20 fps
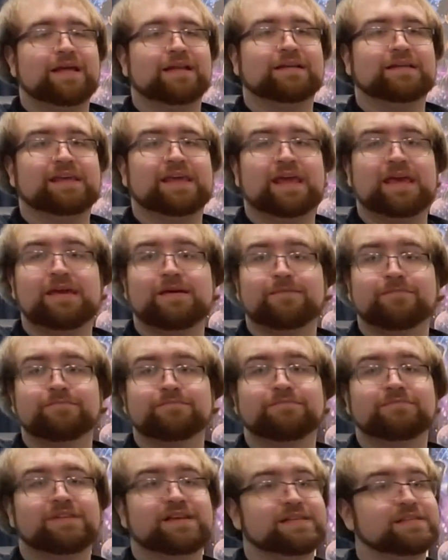and
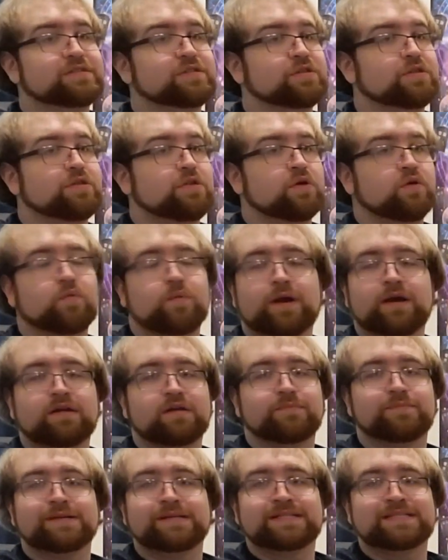Kim is
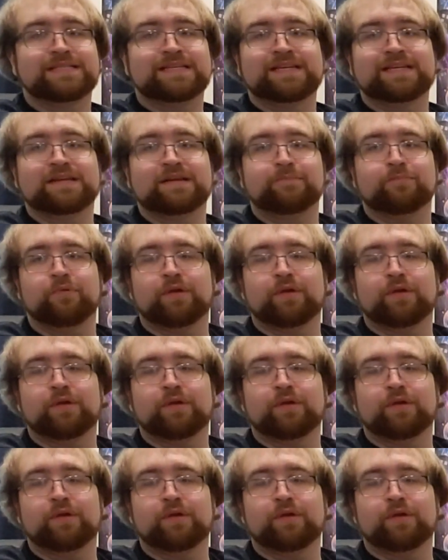nowhere to be seen